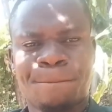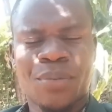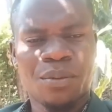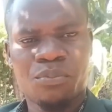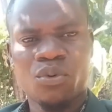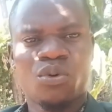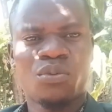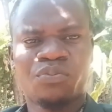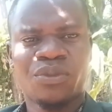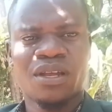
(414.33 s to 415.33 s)

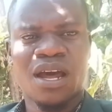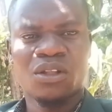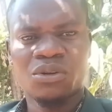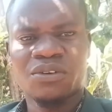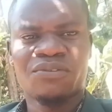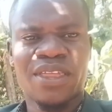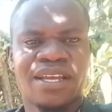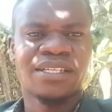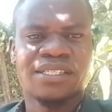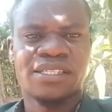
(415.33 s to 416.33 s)
People, a lot of
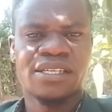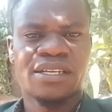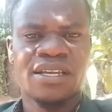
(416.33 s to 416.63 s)
things